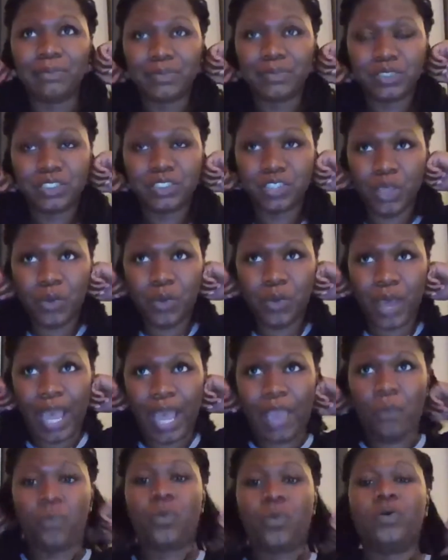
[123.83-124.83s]
So
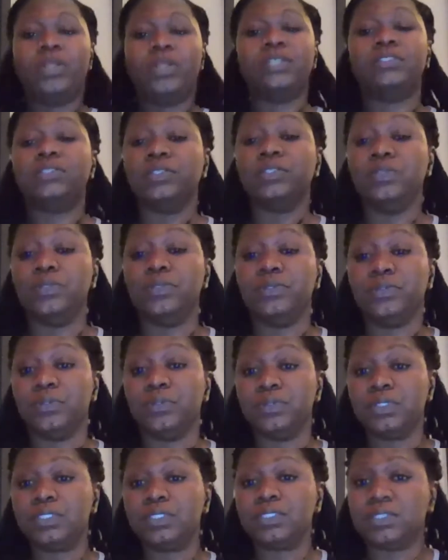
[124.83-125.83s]
I wanted to
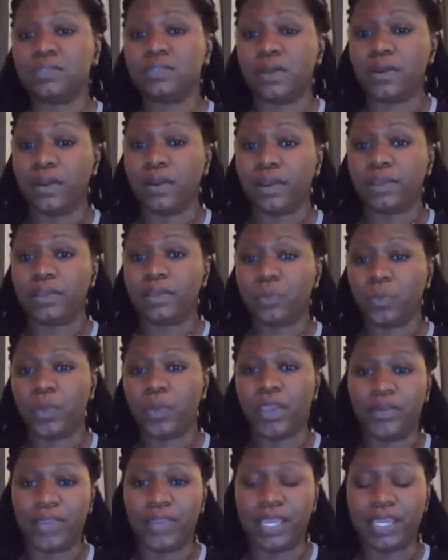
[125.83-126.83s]
start
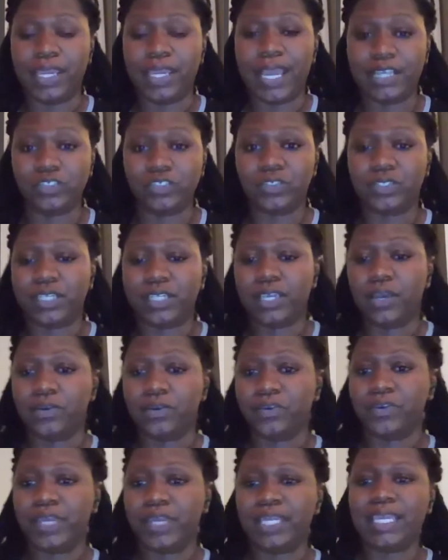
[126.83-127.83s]
wearing natural
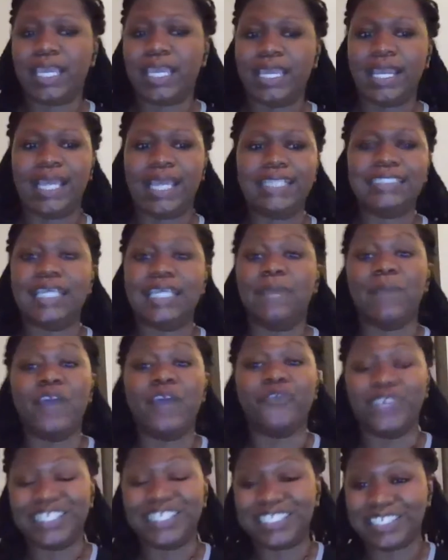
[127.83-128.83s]
deodorant, and I did my
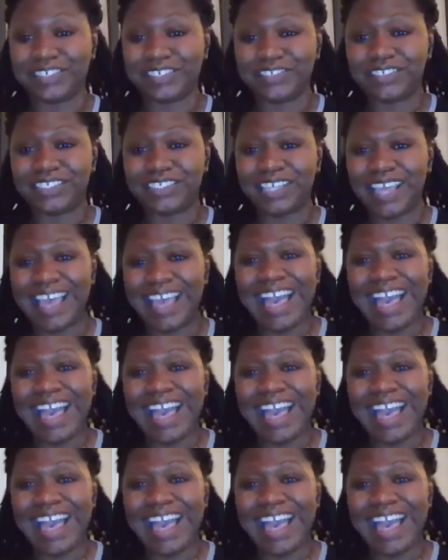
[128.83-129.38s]
research.